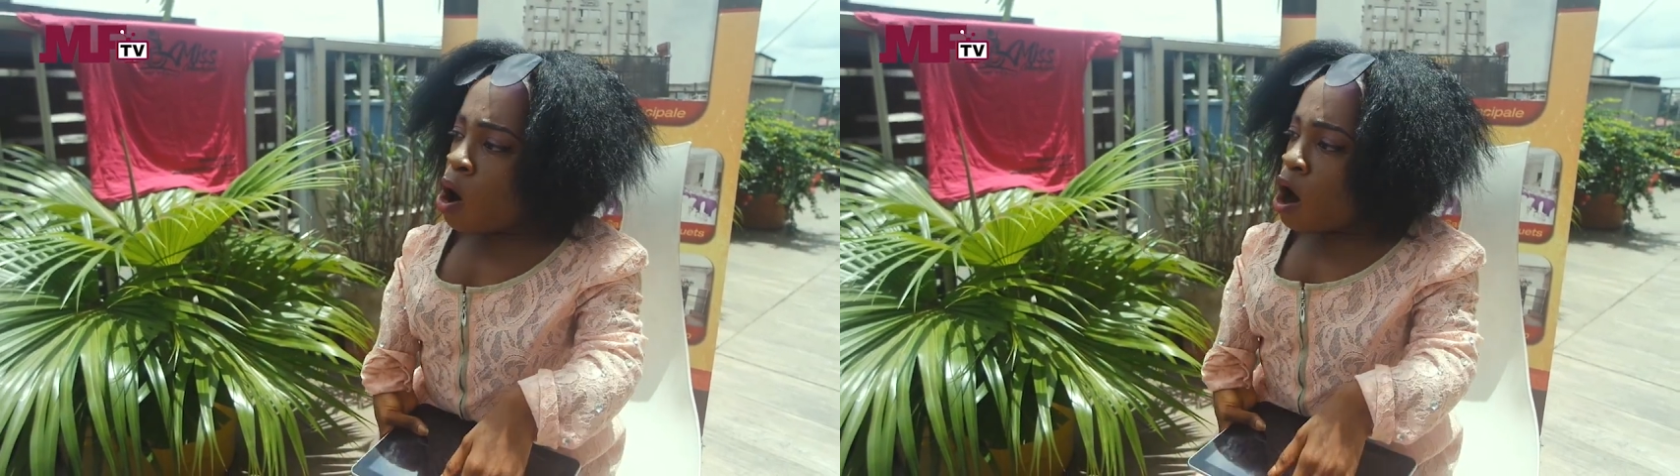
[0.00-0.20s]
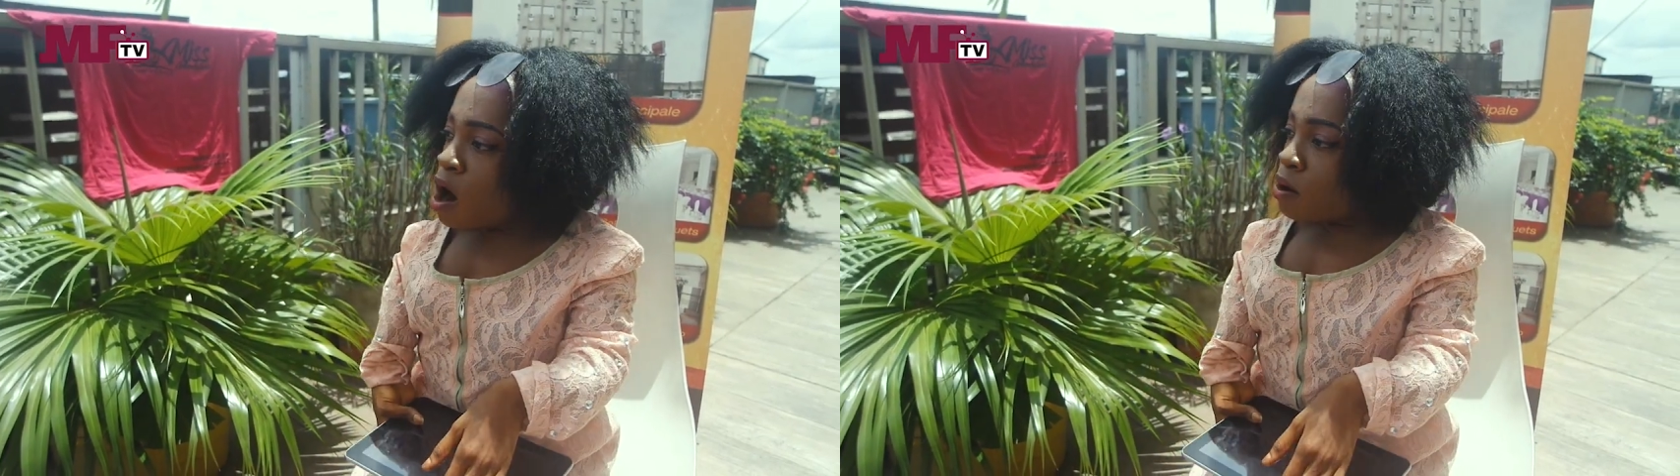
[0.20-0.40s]

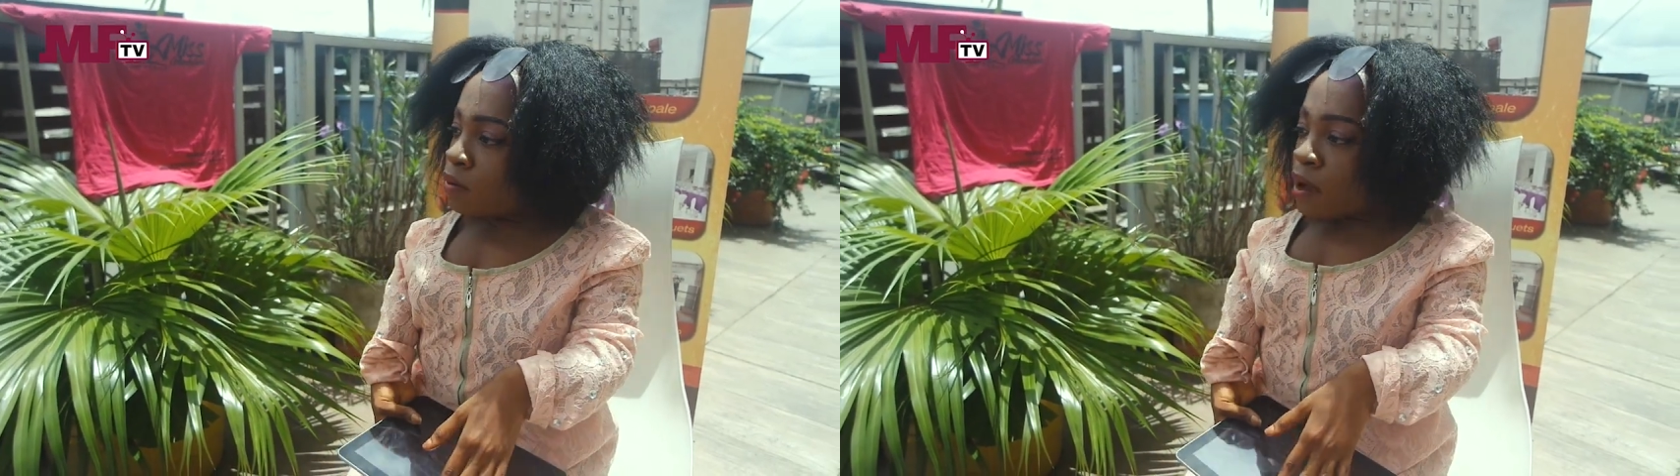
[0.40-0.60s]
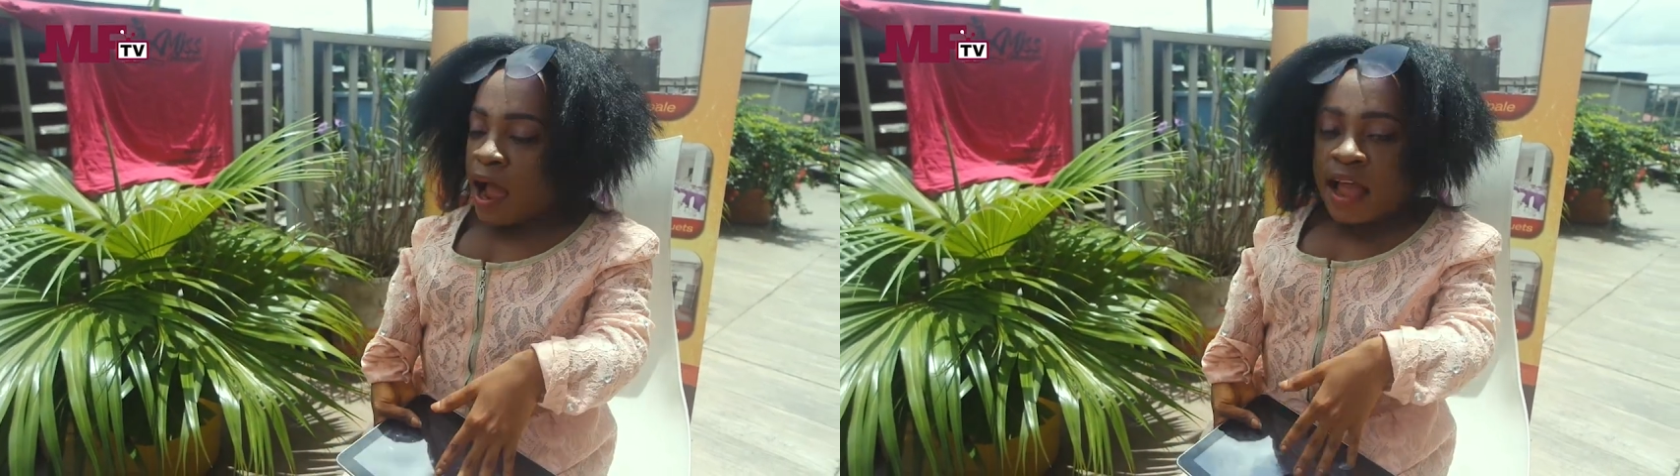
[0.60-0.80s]
Oh,
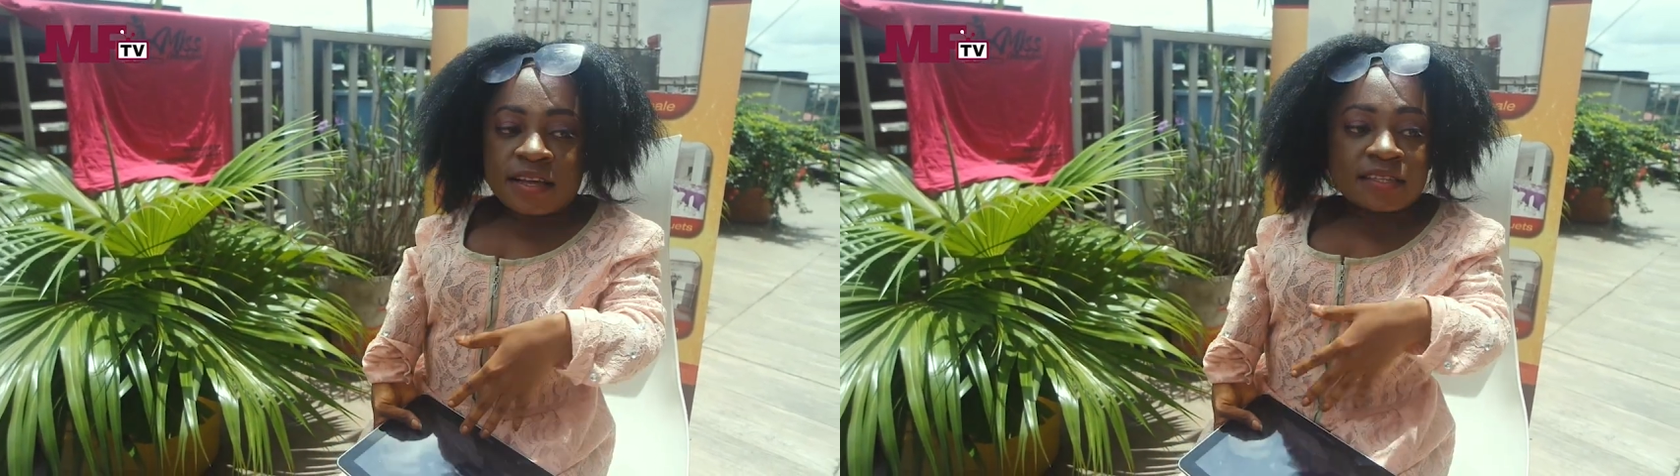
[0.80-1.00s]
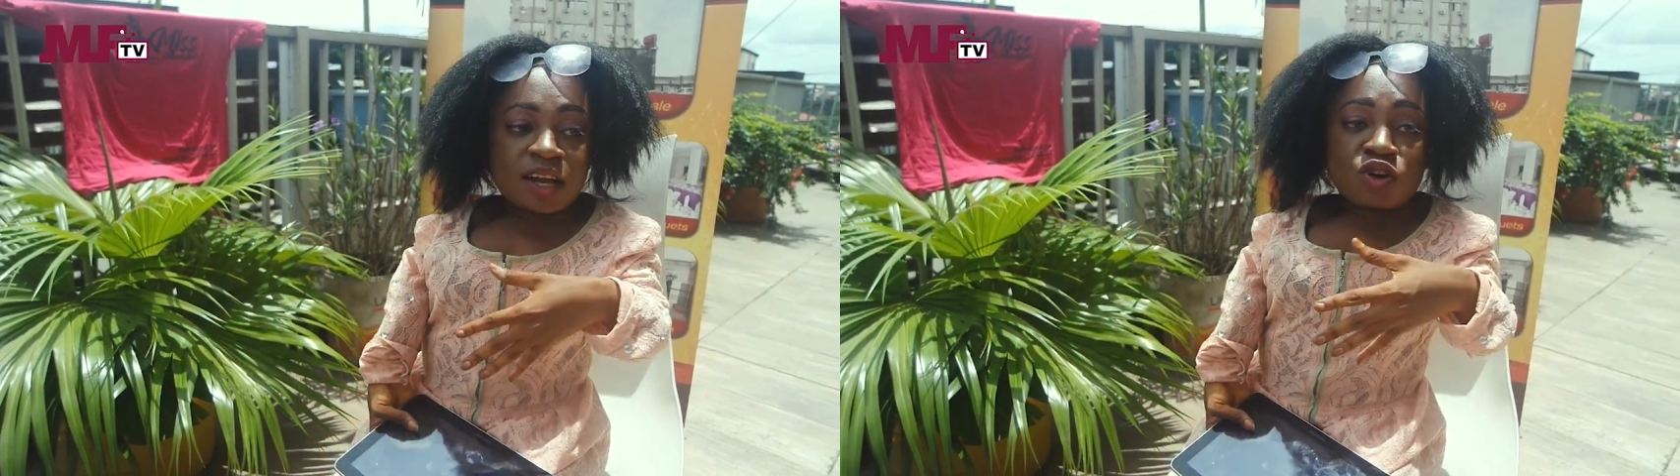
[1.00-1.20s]

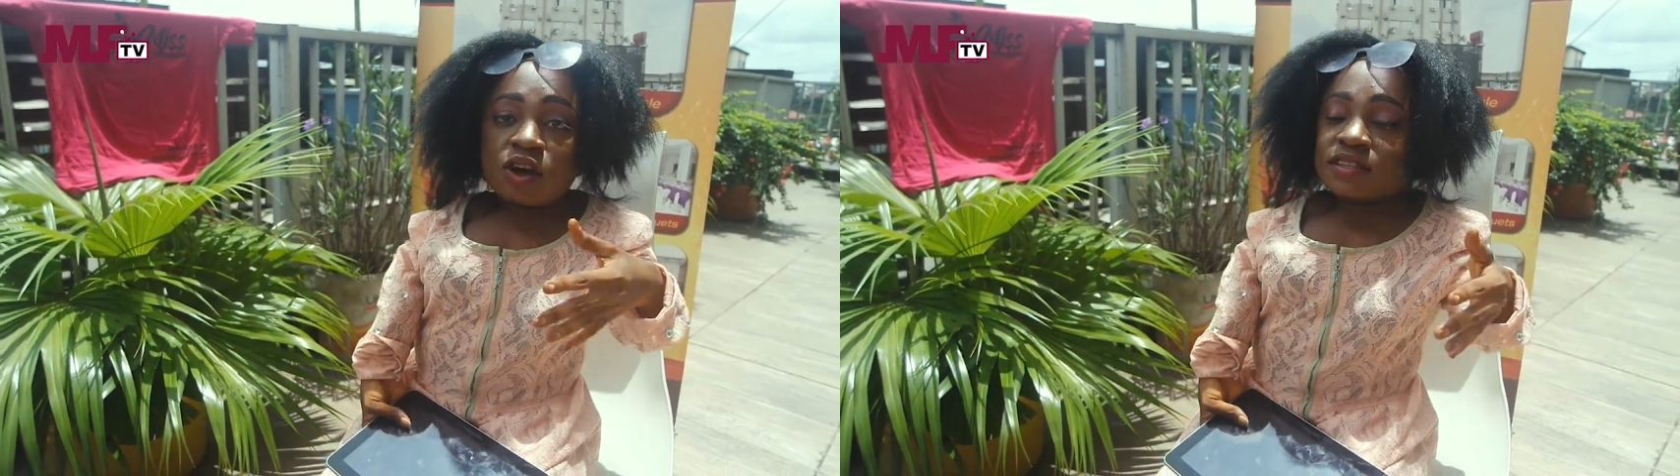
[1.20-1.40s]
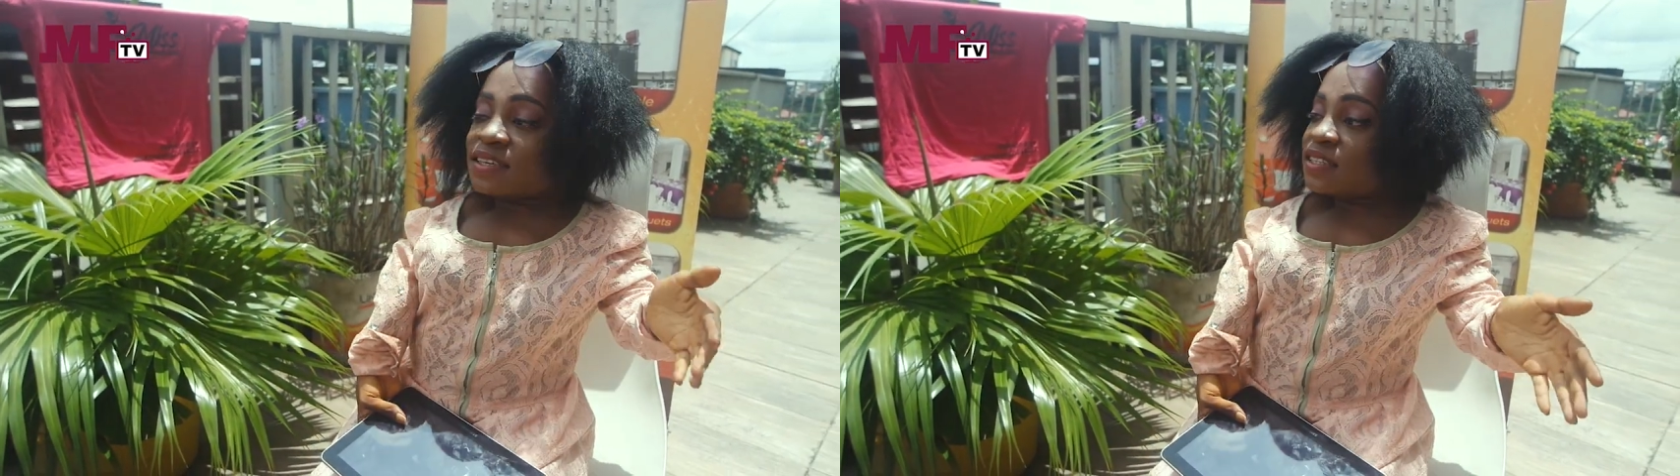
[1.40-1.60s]
it's
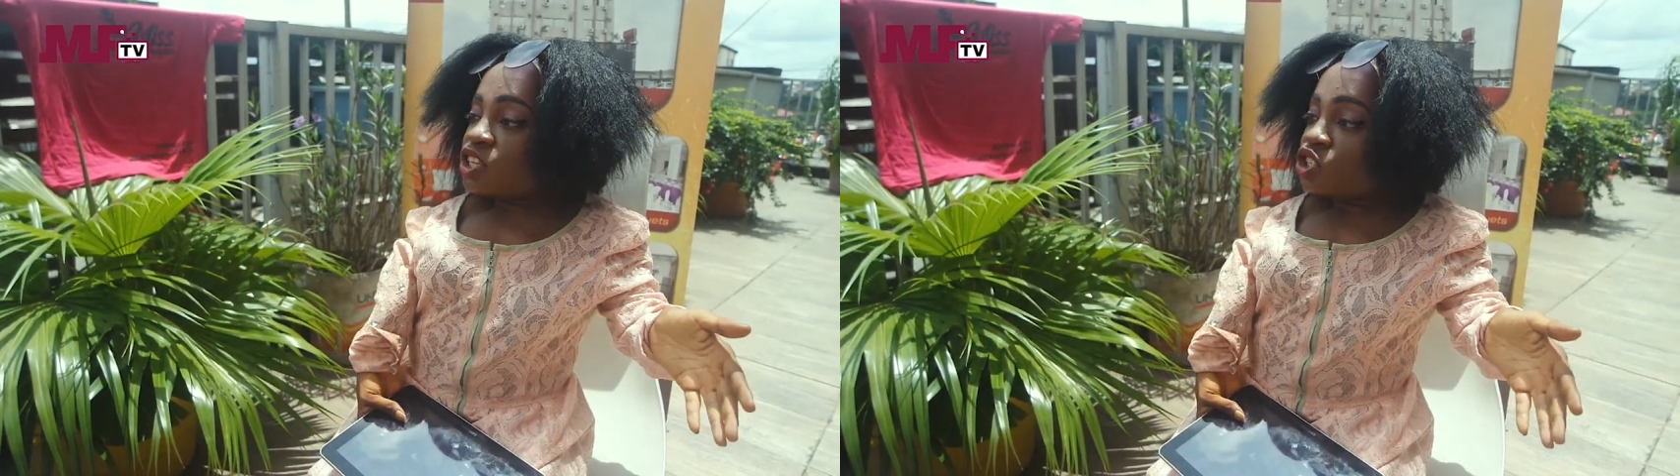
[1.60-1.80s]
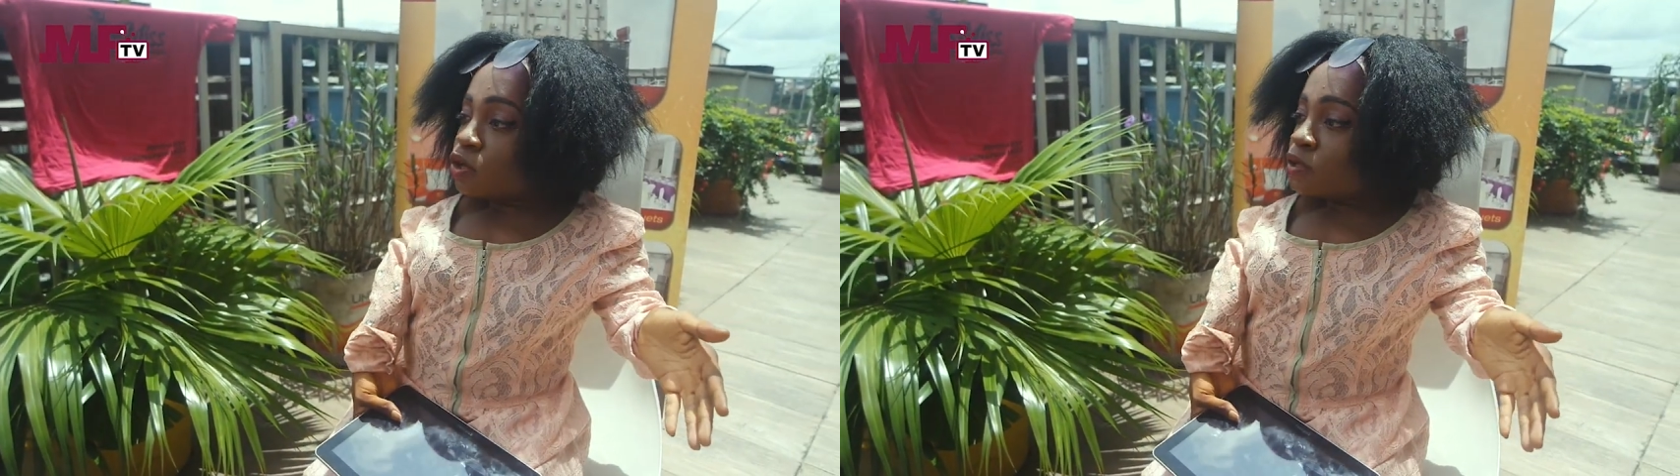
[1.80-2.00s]
another
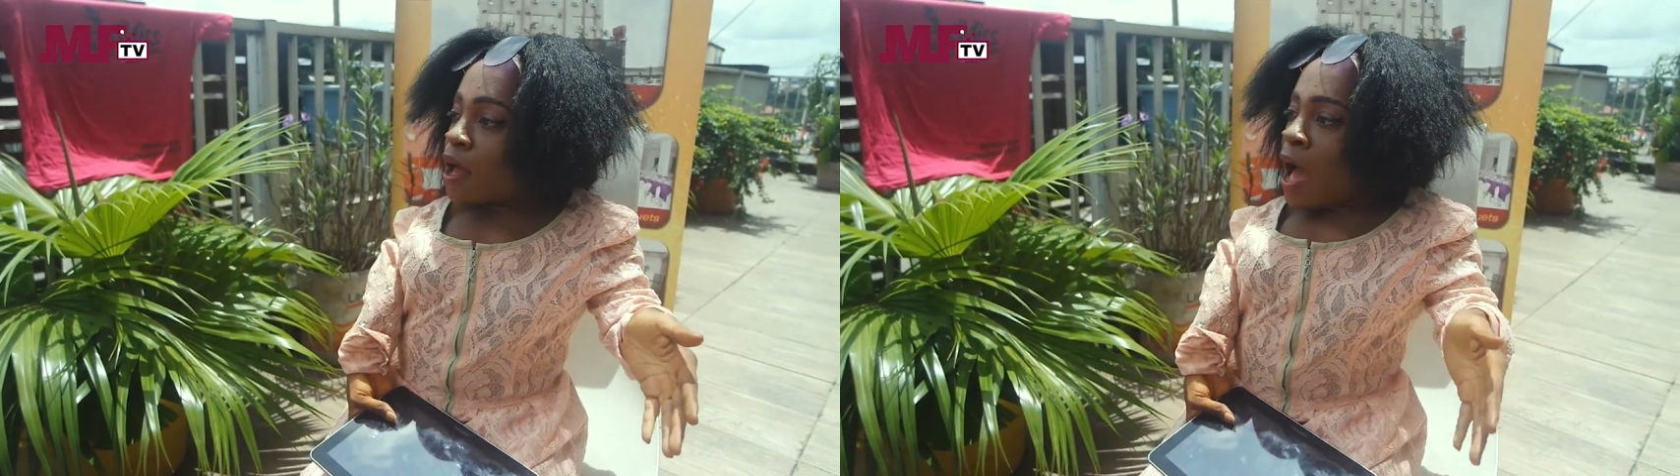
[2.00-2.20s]
section,